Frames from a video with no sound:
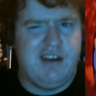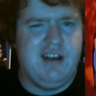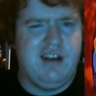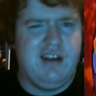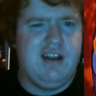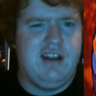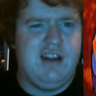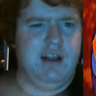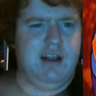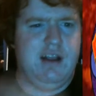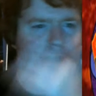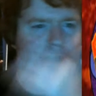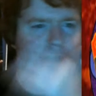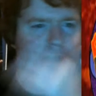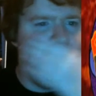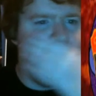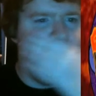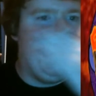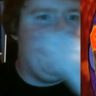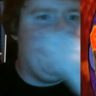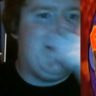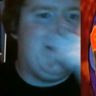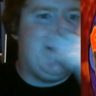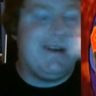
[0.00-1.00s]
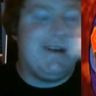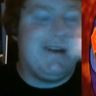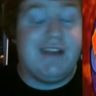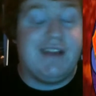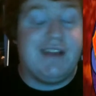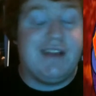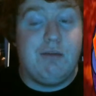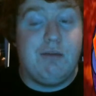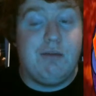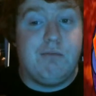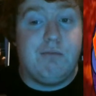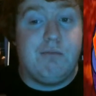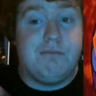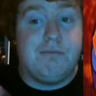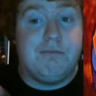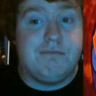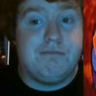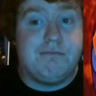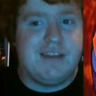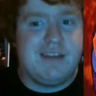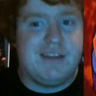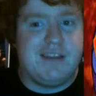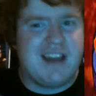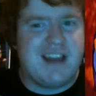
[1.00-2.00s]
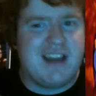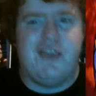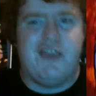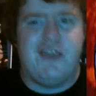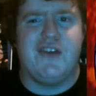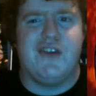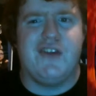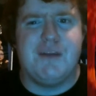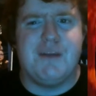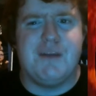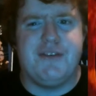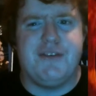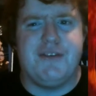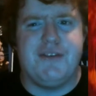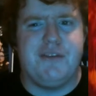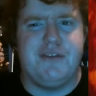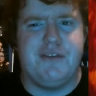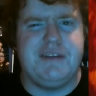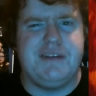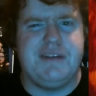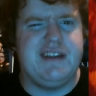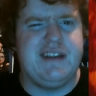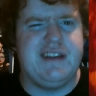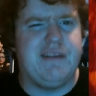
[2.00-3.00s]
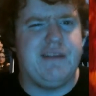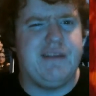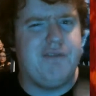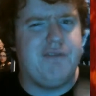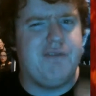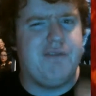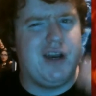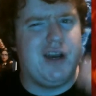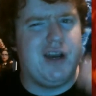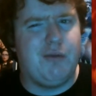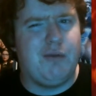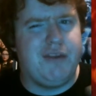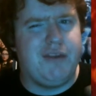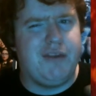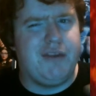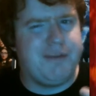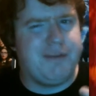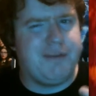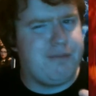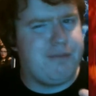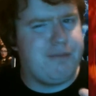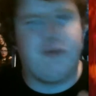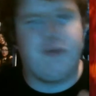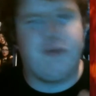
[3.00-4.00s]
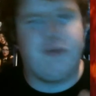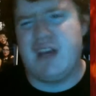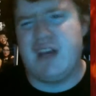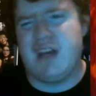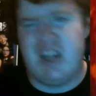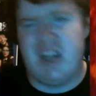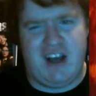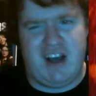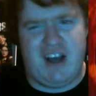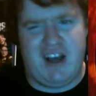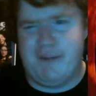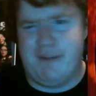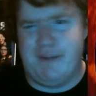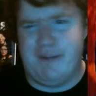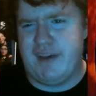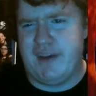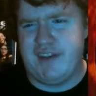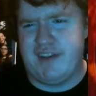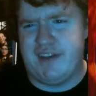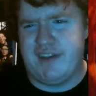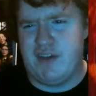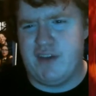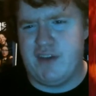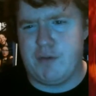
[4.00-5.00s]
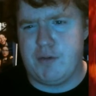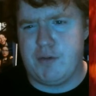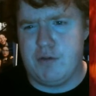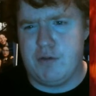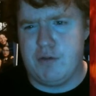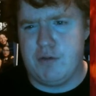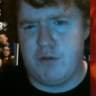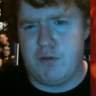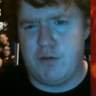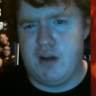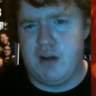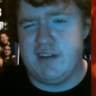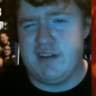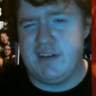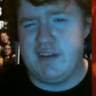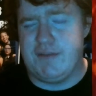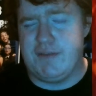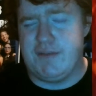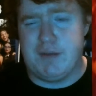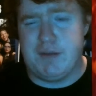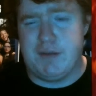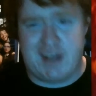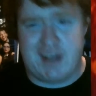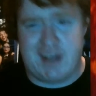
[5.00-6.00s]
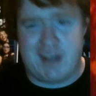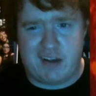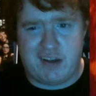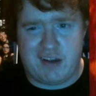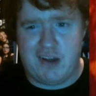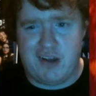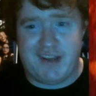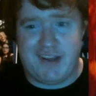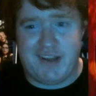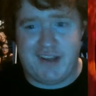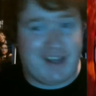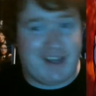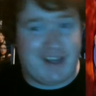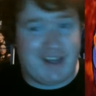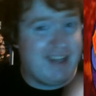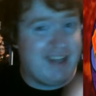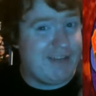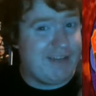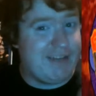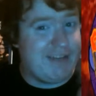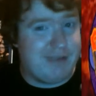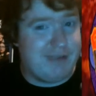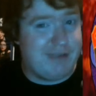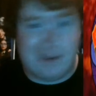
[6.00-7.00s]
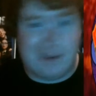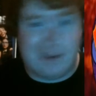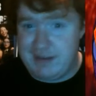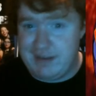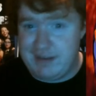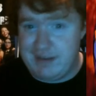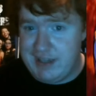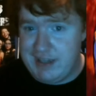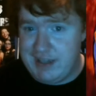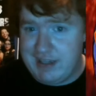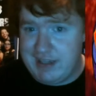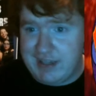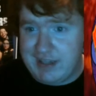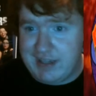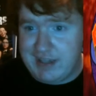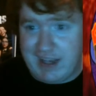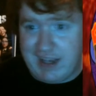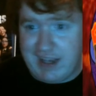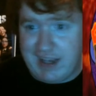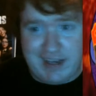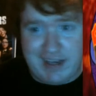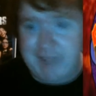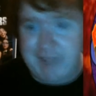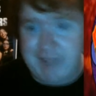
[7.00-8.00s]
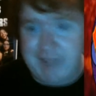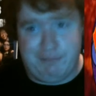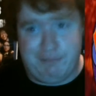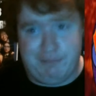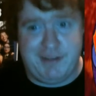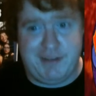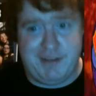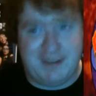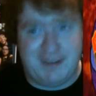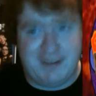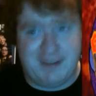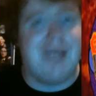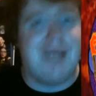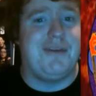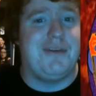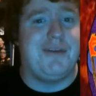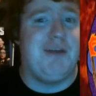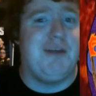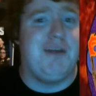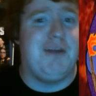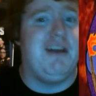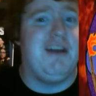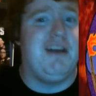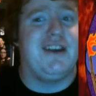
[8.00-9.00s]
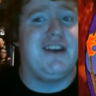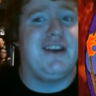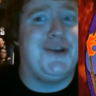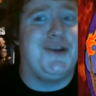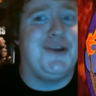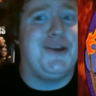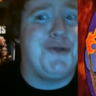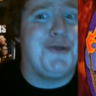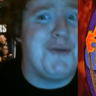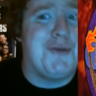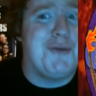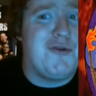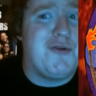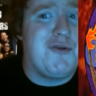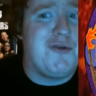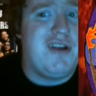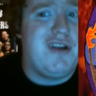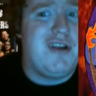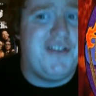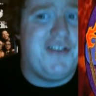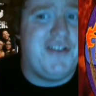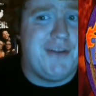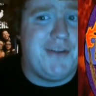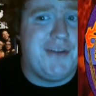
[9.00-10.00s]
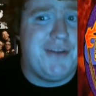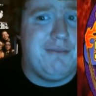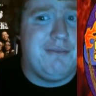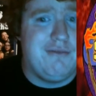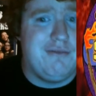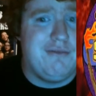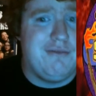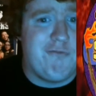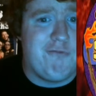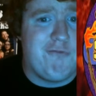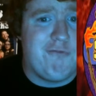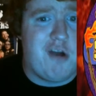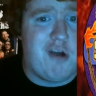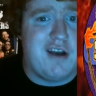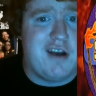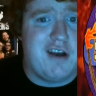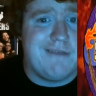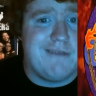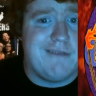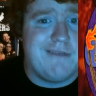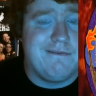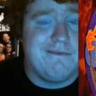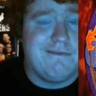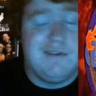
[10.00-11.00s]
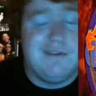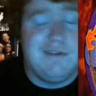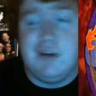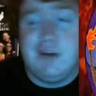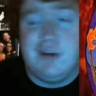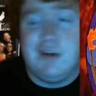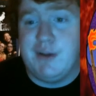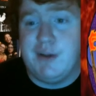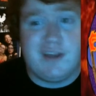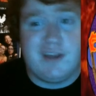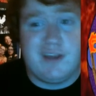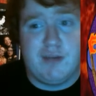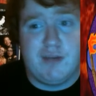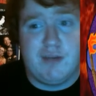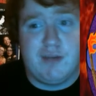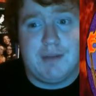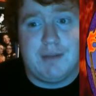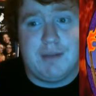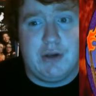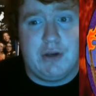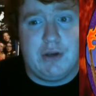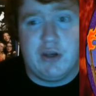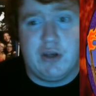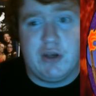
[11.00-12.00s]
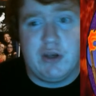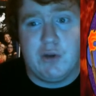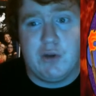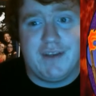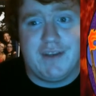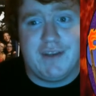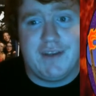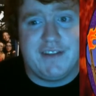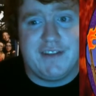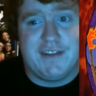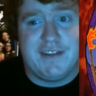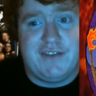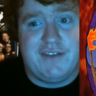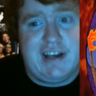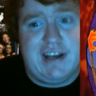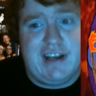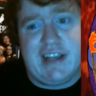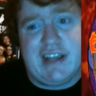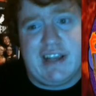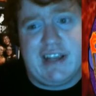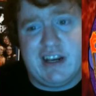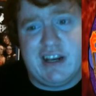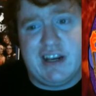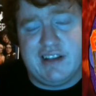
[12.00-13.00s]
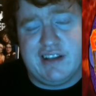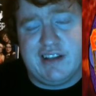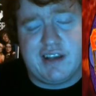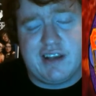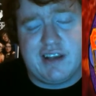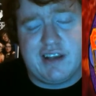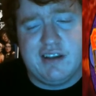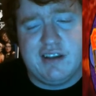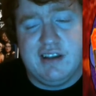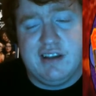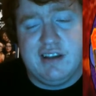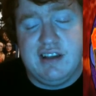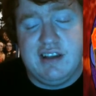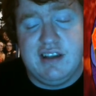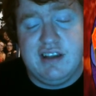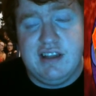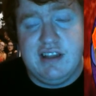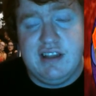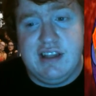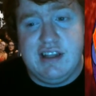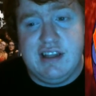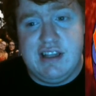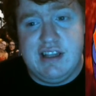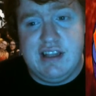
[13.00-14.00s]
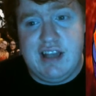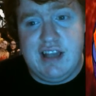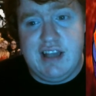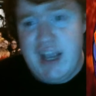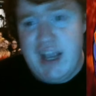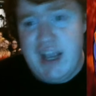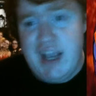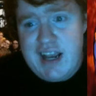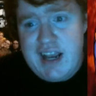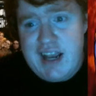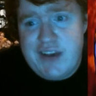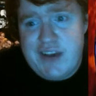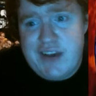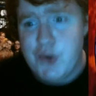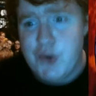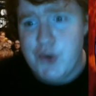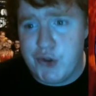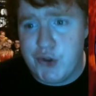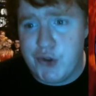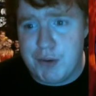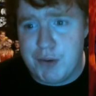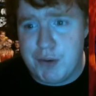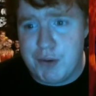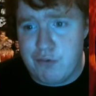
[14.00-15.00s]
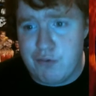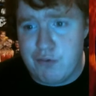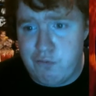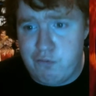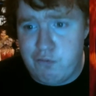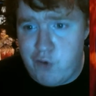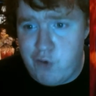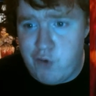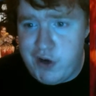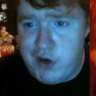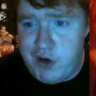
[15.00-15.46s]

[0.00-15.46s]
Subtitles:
It kind of hurt you up a little bit that the butter was pretty obvious that was going to be wrong from the get-go. Like, I think from the, not even from the episode, I already knew it was going to be wrong if it was when immunity or the end of finding out. Like, I kind of knew it was going to be wrong, honestly.